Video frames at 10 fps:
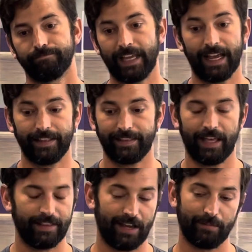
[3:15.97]
Yeah,
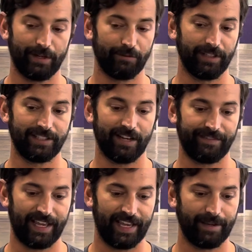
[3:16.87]
that'll be a really
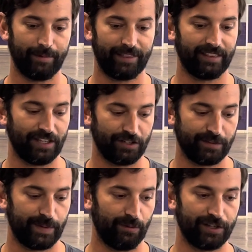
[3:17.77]
tough game. I think they
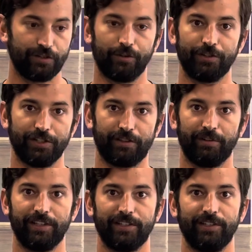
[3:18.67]
just beat West Georgia
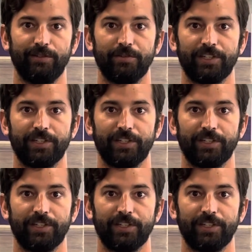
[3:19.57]
3-2.